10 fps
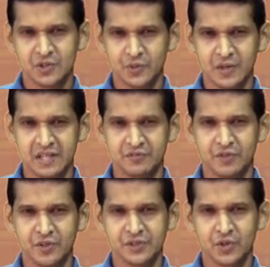
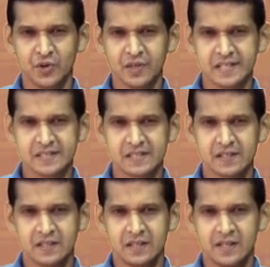24th August.
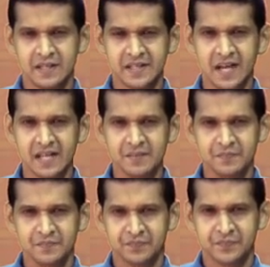Time
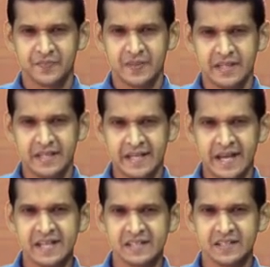
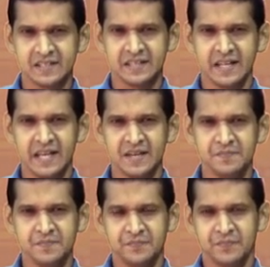8:30 am.